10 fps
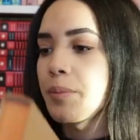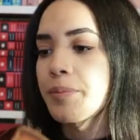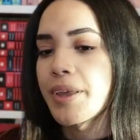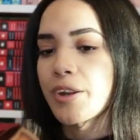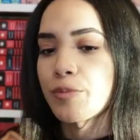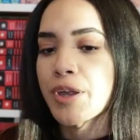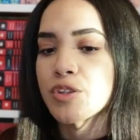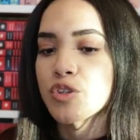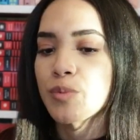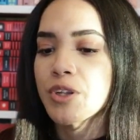but I don't mind
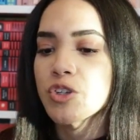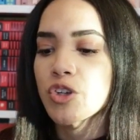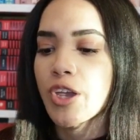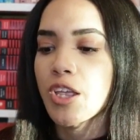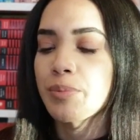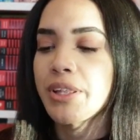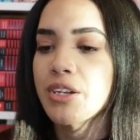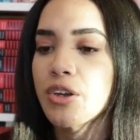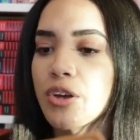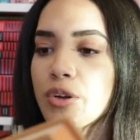too much. I plan
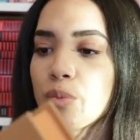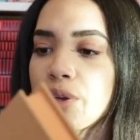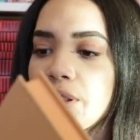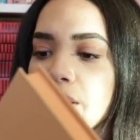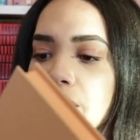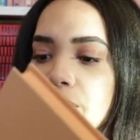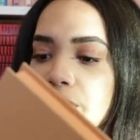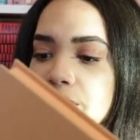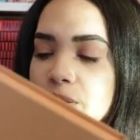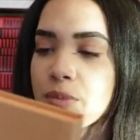on reading
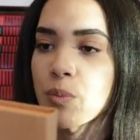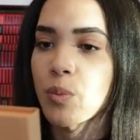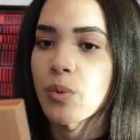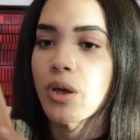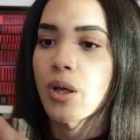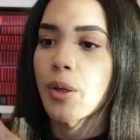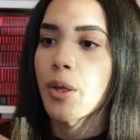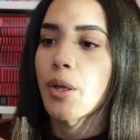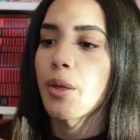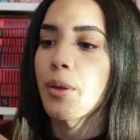this mem
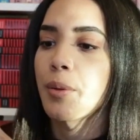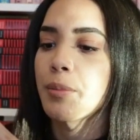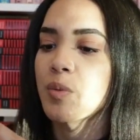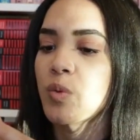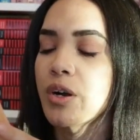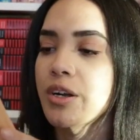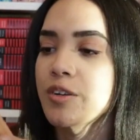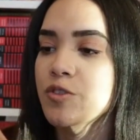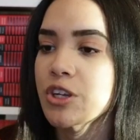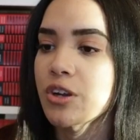uh, memoir
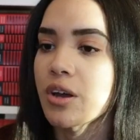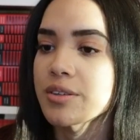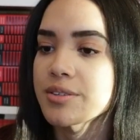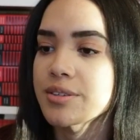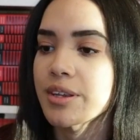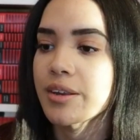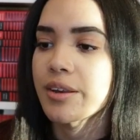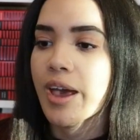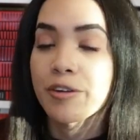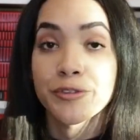of Jane Austen
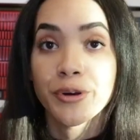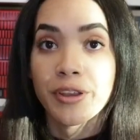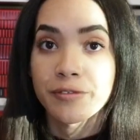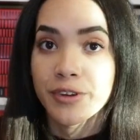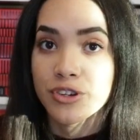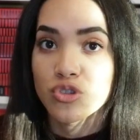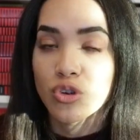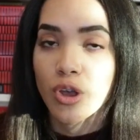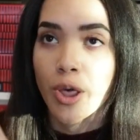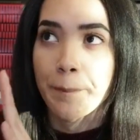after I finish
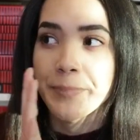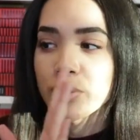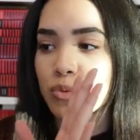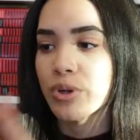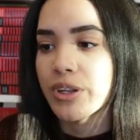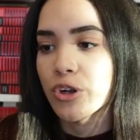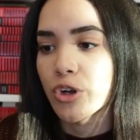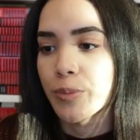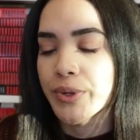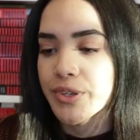up reading
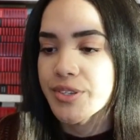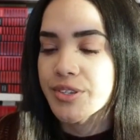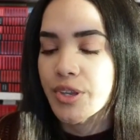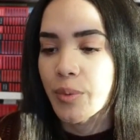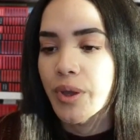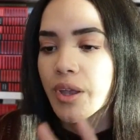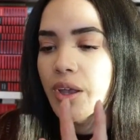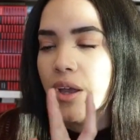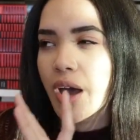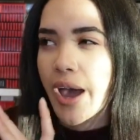her books. So
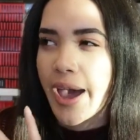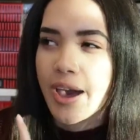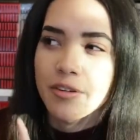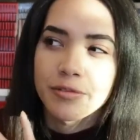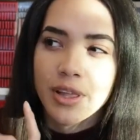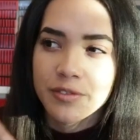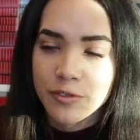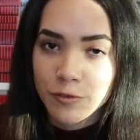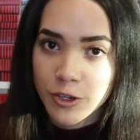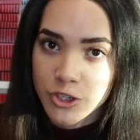I have Love and
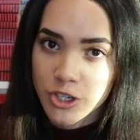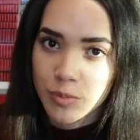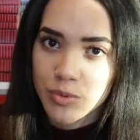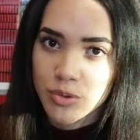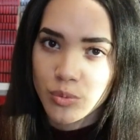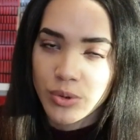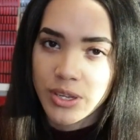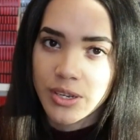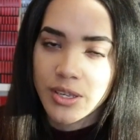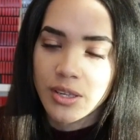Friendship to
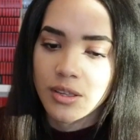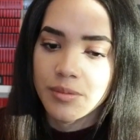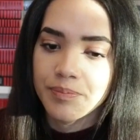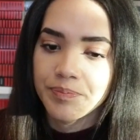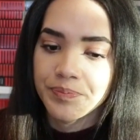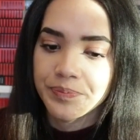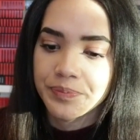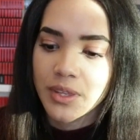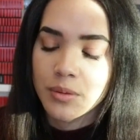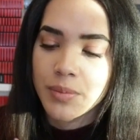read um,
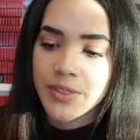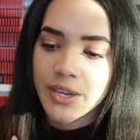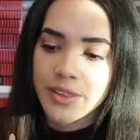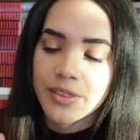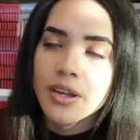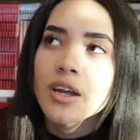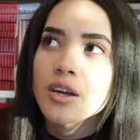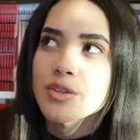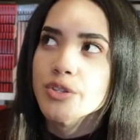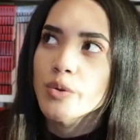but then I think I
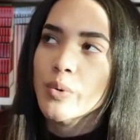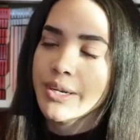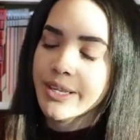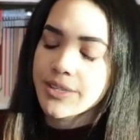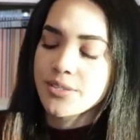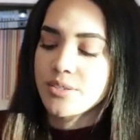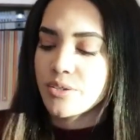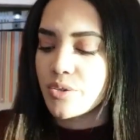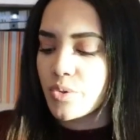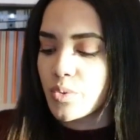also want to get
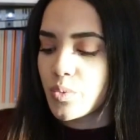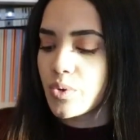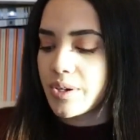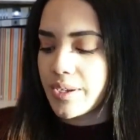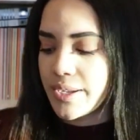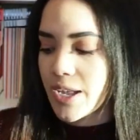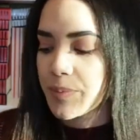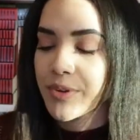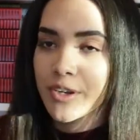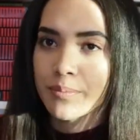to, I'm
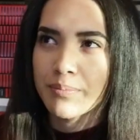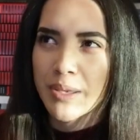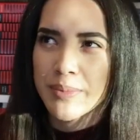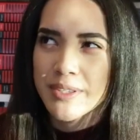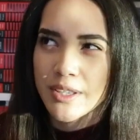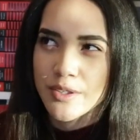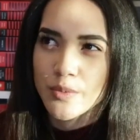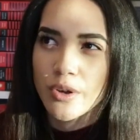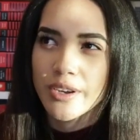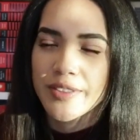gonna maybe say this
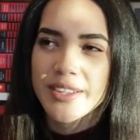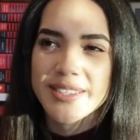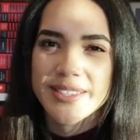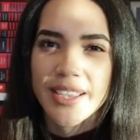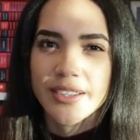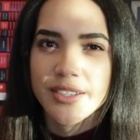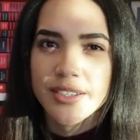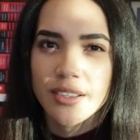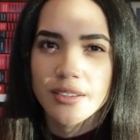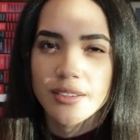wrong, I think it's
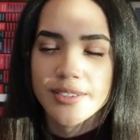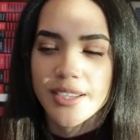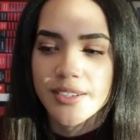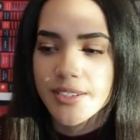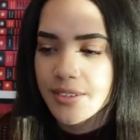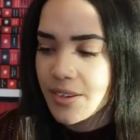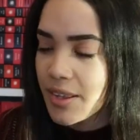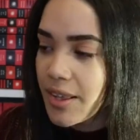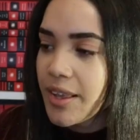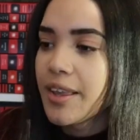Sanditon, Sanditon
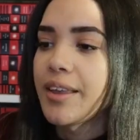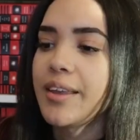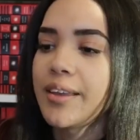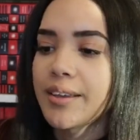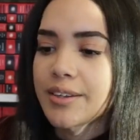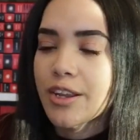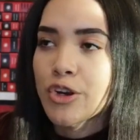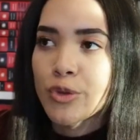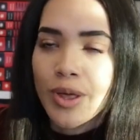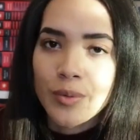and I
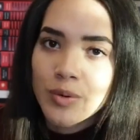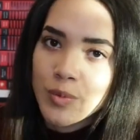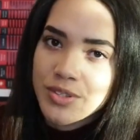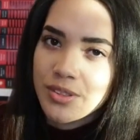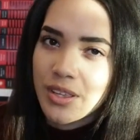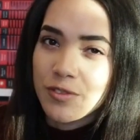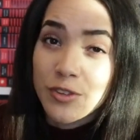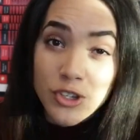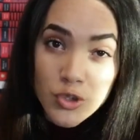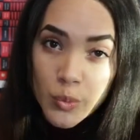know that one wasn't like a
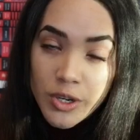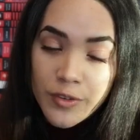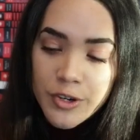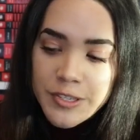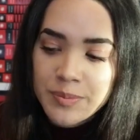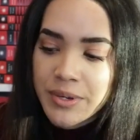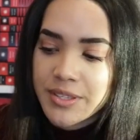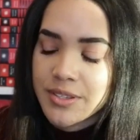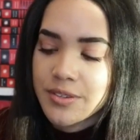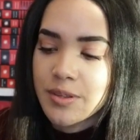finished work of hers, but it's
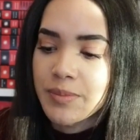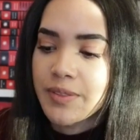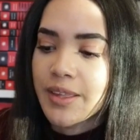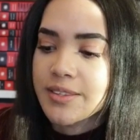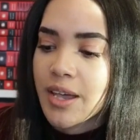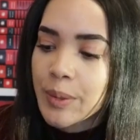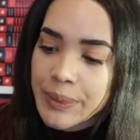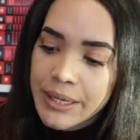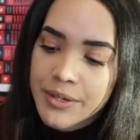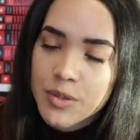still something that's out
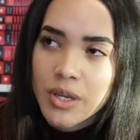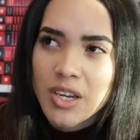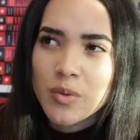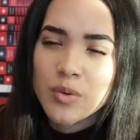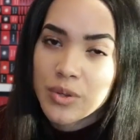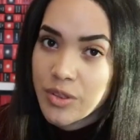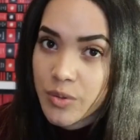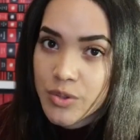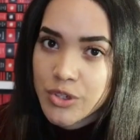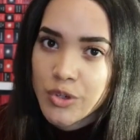there. So I kind of want to read
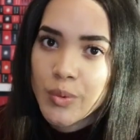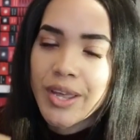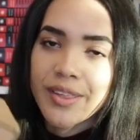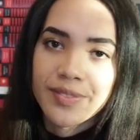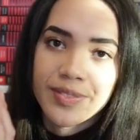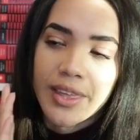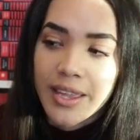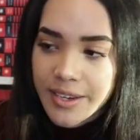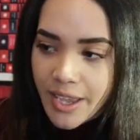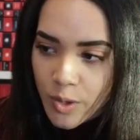those two and
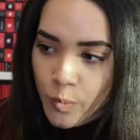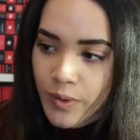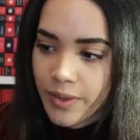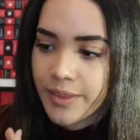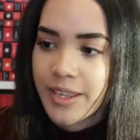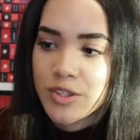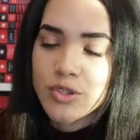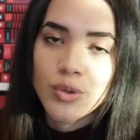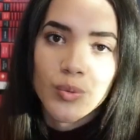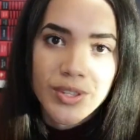then I will get
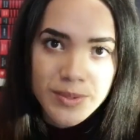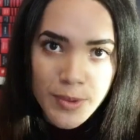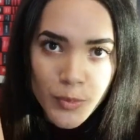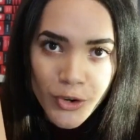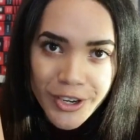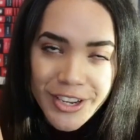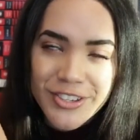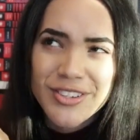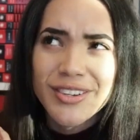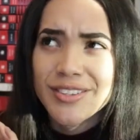to this memoir. I
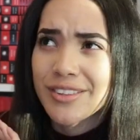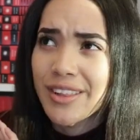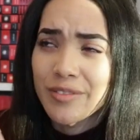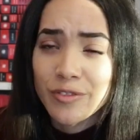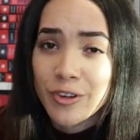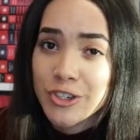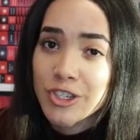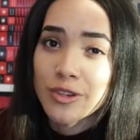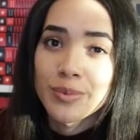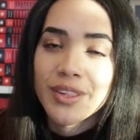just need to get to Love and
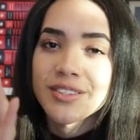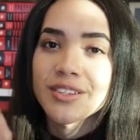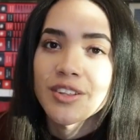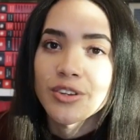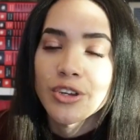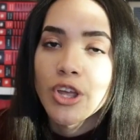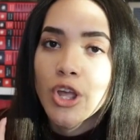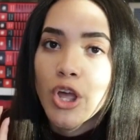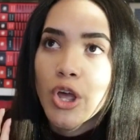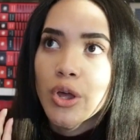Friendship, but that's another
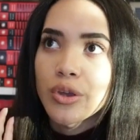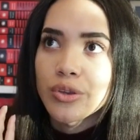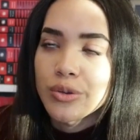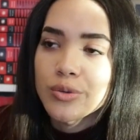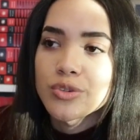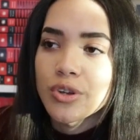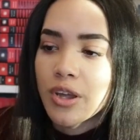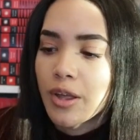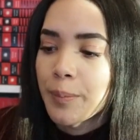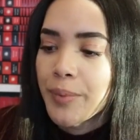huge
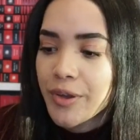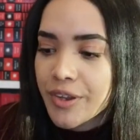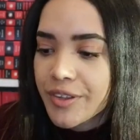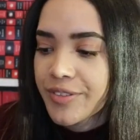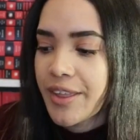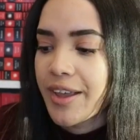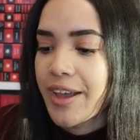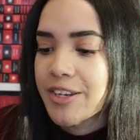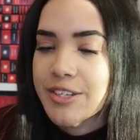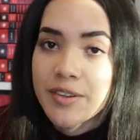uh, book that
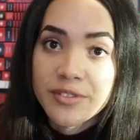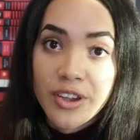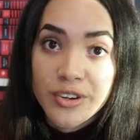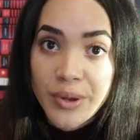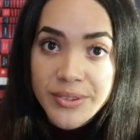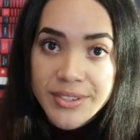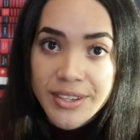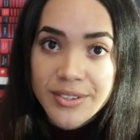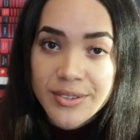I just haven't gotten around to getting